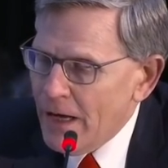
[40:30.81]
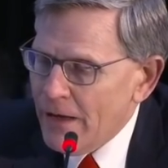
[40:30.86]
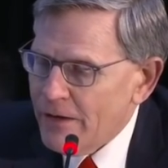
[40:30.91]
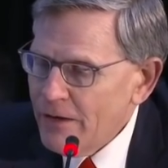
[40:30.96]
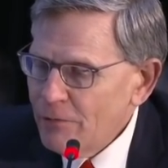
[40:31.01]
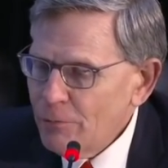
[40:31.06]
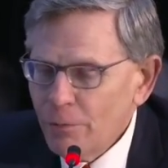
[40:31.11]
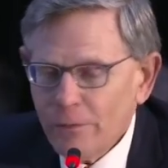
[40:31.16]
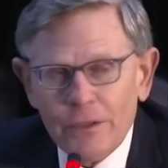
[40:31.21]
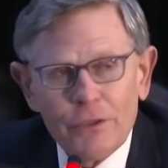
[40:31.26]

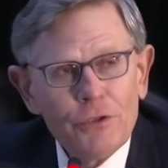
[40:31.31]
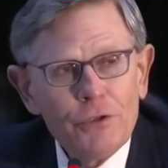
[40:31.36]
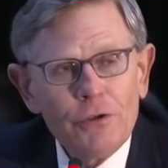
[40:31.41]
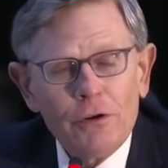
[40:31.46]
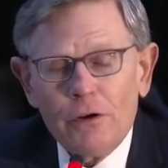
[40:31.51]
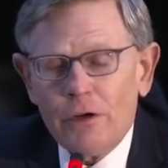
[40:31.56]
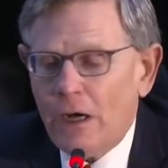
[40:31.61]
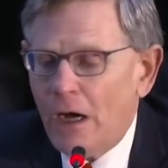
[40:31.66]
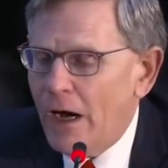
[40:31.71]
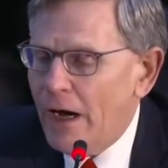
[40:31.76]
This will
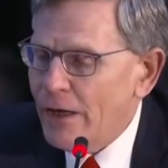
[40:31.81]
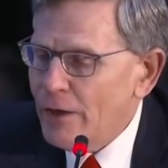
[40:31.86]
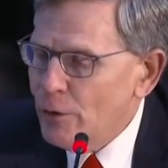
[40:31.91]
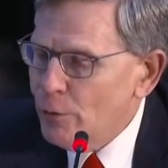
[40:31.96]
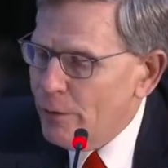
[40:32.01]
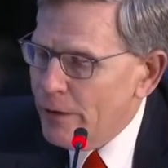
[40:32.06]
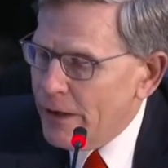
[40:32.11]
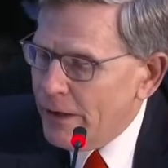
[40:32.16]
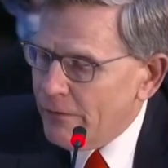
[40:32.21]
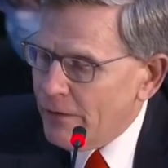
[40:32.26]
ensure
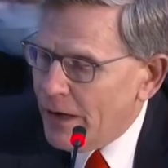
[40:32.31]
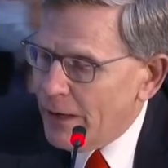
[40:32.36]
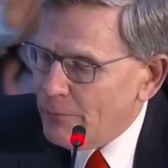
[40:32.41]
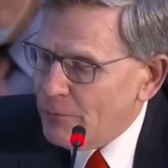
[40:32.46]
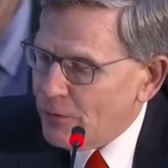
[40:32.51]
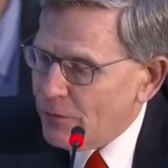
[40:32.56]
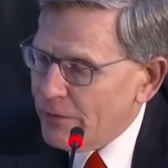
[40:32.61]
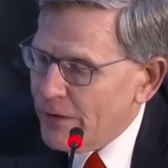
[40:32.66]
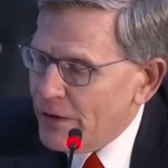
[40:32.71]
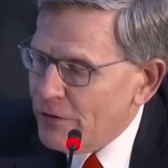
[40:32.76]
continuity of
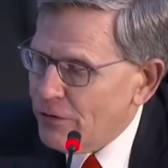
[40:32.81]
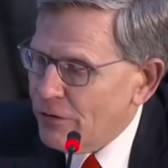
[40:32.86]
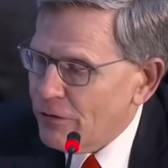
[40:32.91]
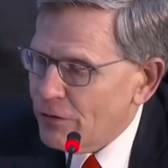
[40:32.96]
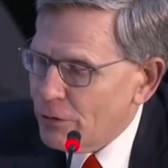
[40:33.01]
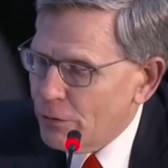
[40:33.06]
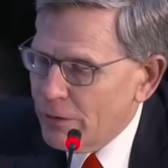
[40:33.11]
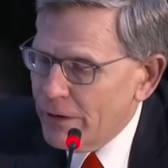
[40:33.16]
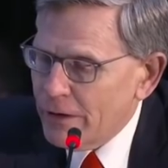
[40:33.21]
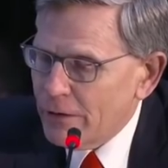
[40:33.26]
observations
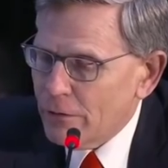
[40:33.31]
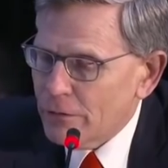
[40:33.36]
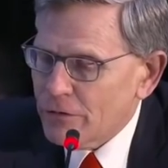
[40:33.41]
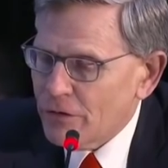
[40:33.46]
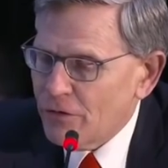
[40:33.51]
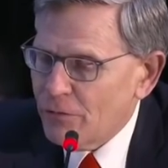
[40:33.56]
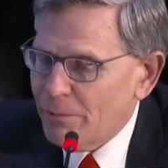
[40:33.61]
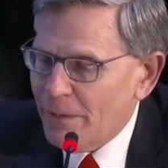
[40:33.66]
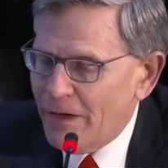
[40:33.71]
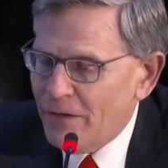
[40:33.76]
critical
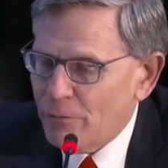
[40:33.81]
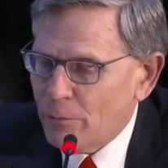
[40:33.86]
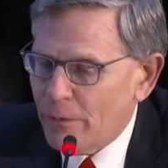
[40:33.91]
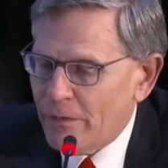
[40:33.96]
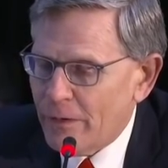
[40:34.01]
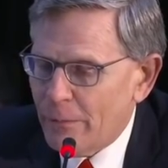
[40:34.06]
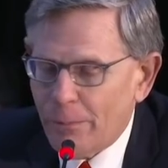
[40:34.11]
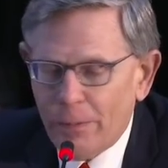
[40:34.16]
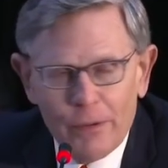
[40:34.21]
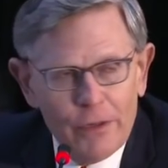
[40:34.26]
to space
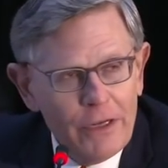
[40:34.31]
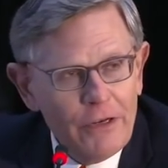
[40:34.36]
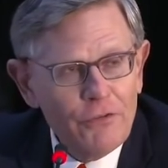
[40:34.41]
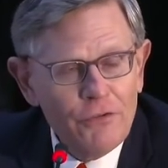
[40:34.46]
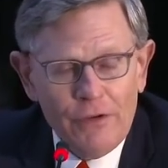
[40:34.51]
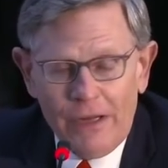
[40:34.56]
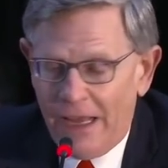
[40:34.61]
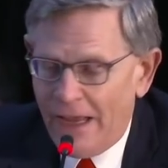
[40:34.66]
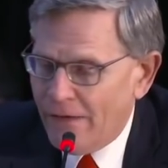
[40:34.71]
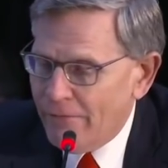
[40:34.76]
weather
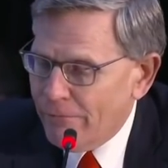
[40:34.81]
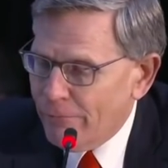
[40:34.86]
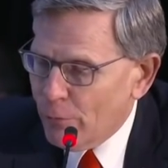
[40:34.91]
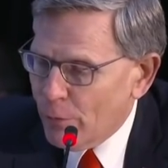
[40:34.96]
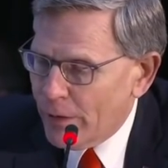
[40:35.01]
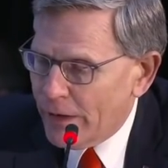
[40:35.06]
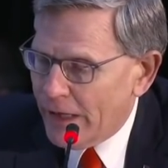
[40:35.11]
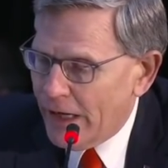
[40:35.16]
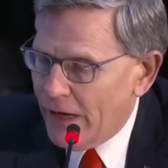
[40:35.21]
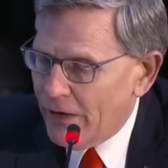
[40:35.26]
prediction and
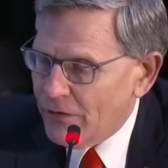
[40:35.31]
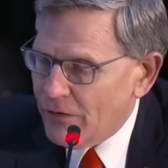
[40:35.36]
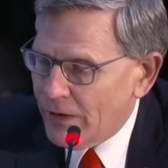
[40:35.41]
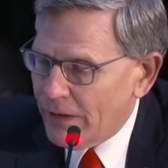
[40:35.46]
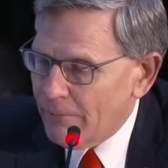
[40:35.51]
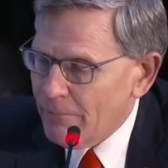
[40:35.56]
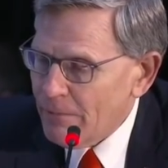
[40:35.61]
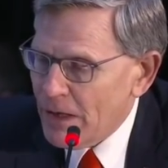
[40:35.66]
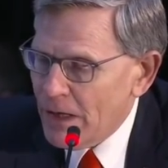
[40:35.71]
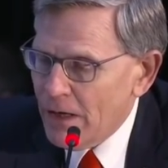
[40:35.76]

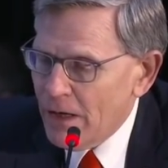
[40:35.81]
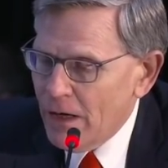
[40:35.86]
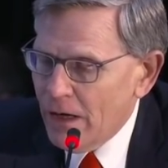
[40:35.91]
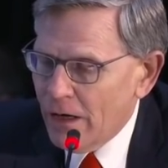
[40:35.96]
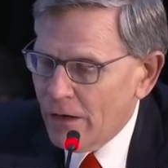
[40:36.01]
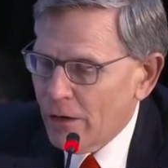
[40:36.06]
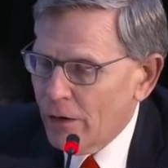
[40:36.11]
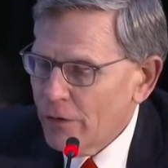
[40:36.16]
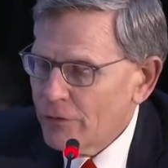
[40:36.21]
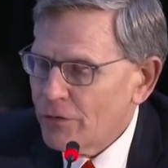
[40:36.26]
forecasting,
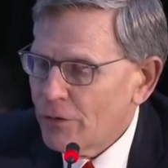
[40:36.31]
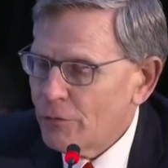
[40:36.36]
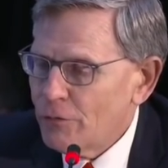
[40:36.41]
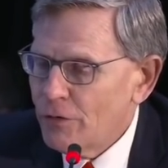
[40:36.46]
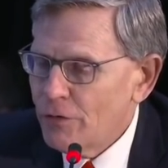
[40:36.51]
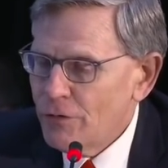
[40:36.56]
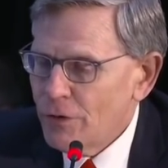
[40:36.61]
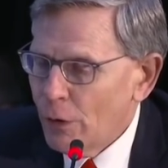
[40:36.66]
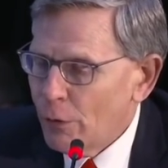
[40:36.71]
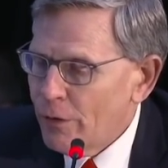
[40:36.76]
and also
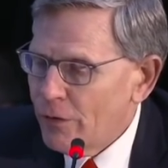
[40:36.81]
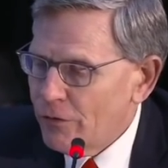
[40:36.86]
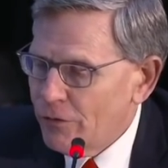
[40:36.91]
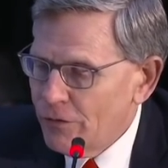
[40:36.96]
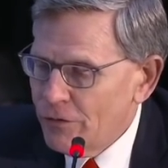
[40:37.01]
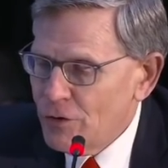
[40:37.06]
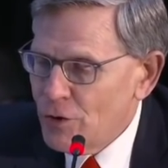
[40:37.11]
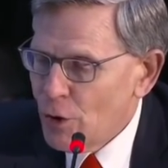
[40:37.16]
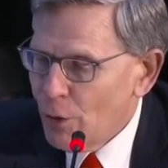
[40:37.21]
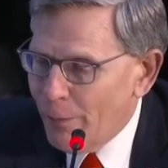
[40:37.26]
to NOAA's
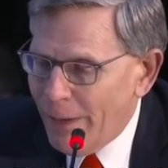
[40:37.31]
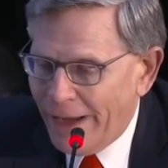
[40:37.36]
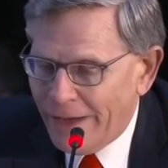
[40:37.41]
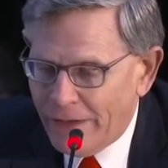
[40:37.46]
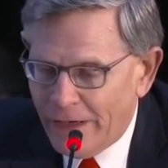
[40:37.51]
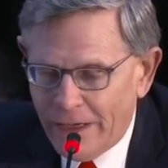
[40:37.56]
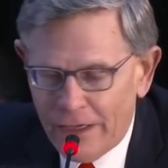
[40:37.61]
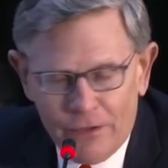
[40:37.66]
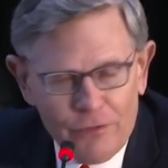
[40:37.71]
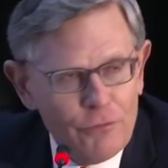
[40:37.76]

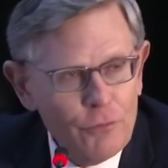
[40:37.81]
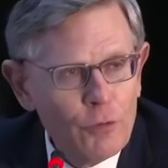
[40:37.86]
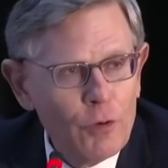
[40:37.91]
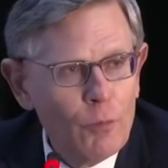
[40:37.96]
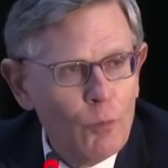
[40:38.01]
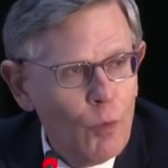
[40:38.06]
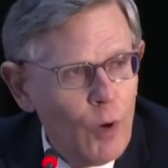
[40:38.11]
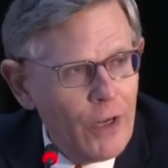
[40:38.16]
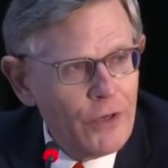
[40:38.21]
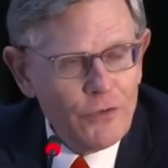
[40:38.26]
geomagnetic
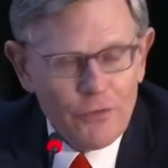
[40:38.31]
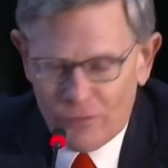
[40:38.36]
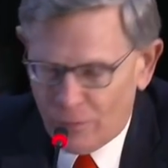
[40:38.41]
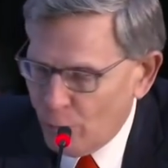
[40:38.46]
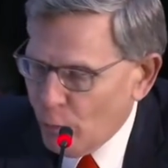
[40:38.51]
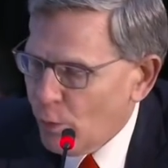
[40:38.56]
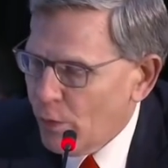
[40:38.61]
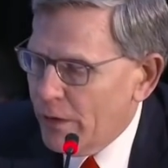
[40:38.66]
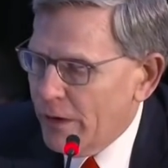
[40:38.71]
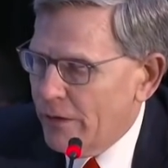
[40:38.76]
storm watches
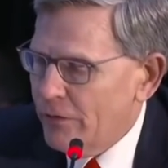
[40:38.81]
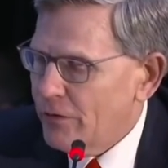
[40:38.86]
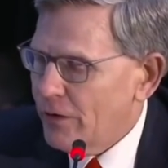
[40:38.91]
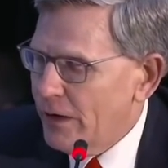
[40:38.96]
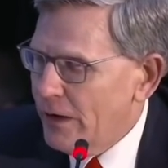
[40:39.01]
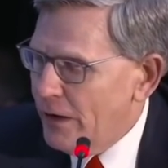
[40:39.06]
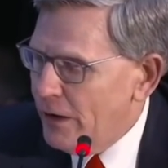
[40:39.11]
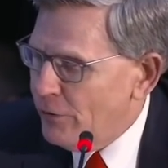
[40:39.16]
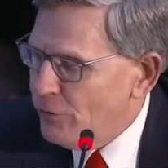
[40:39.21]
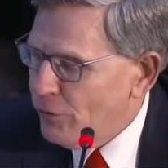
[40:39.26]
and warnings
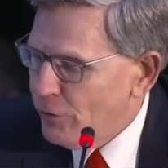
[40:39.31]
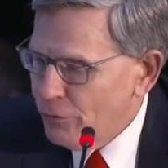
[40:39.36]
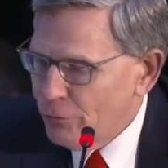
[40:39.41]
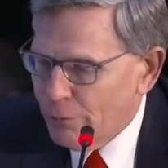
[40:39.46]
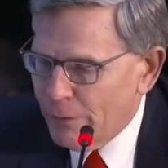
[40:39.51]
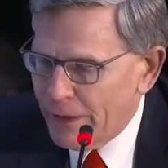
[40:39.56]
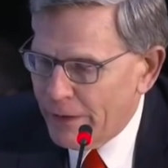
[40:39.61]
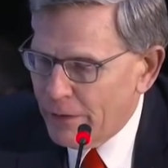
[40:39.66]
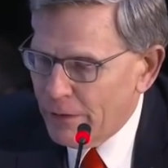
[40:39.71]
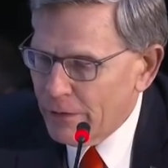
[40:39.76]
that it issues
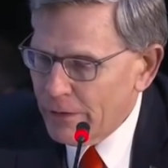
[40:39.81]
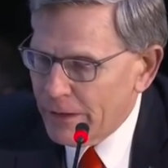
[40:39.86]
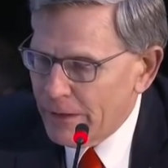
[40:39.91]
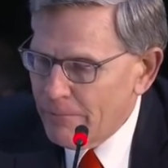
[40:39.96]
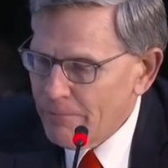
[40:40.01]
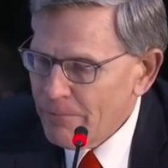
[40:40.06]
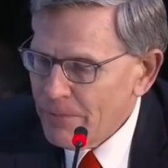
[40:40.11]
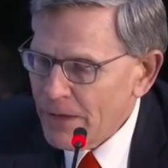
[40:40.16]
regularly.